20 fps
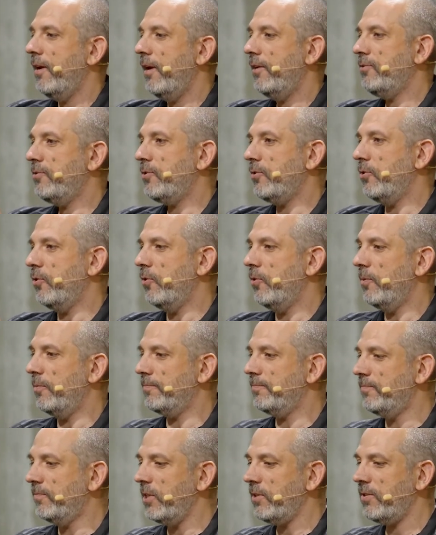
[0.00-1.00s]
And so
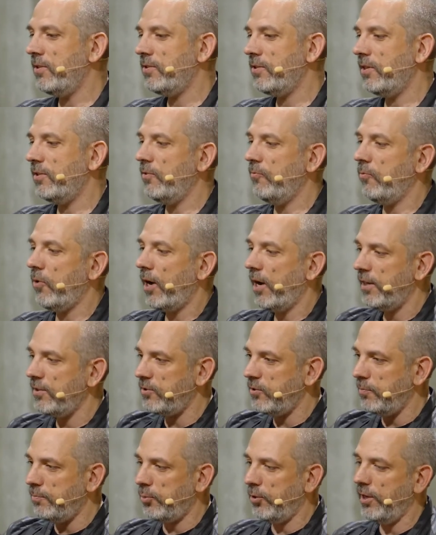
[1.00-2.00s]
this is a
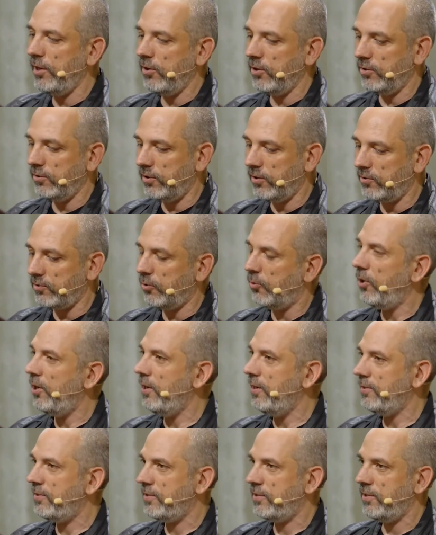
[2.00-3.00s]
device you bring on the
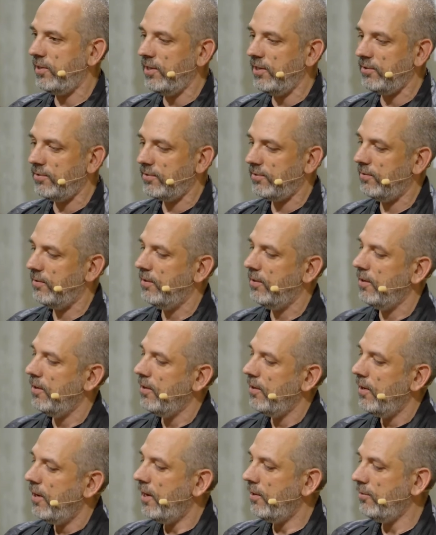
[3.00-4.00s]
toilet seat,
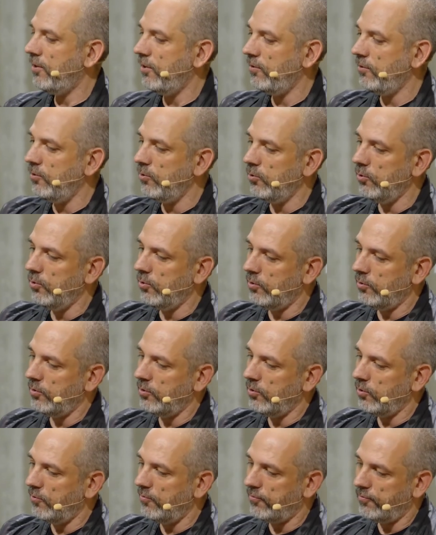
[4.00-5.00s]
and then
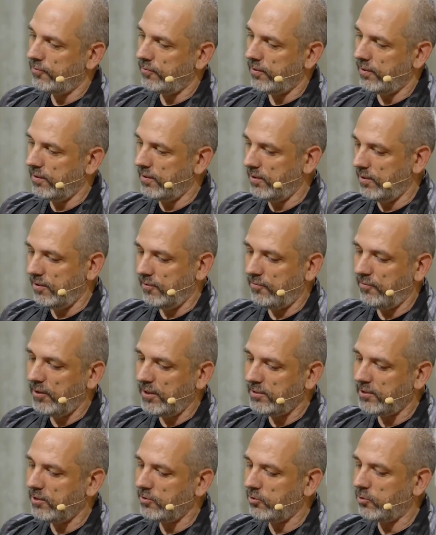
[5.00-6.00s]
you
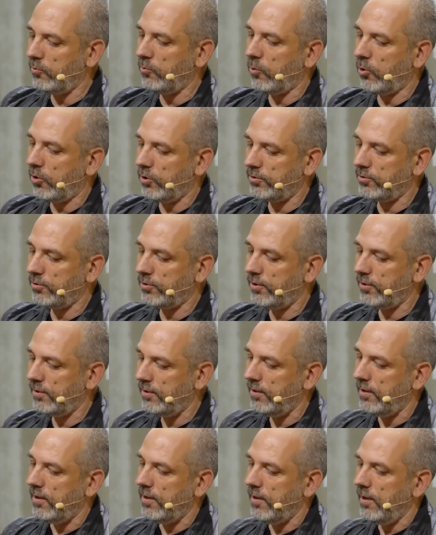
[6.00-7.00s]
fix it to
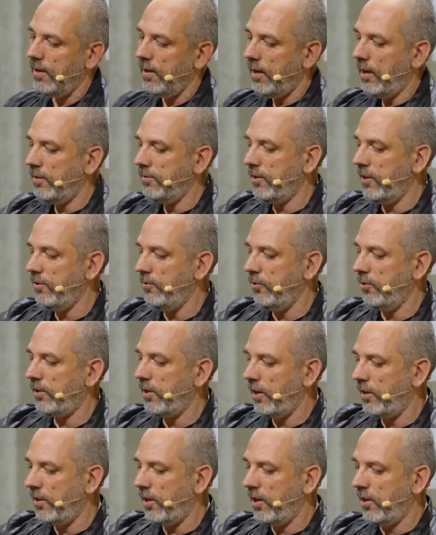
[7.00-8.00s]
water, and then you
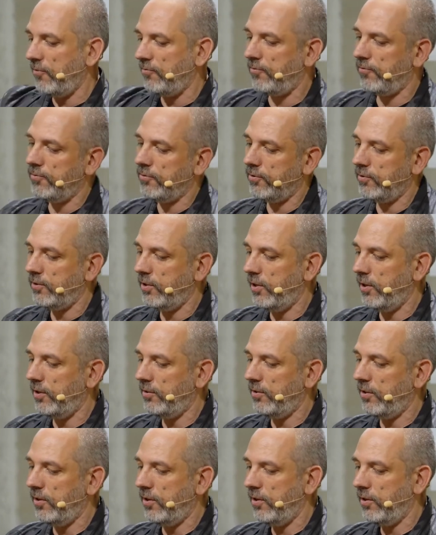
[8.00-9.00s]
can have
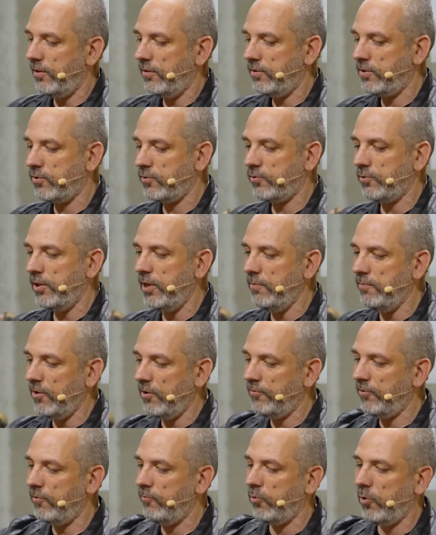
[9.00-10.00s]
the stream
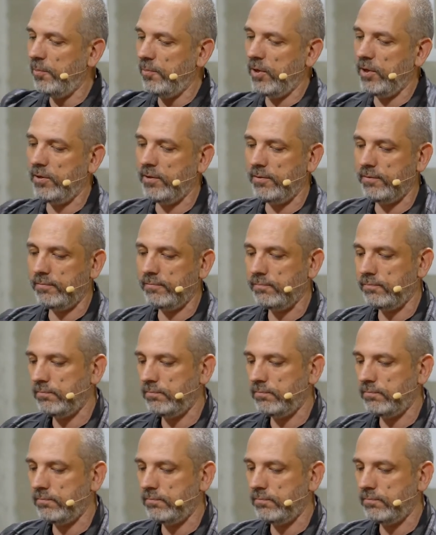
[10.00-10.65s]
of a woman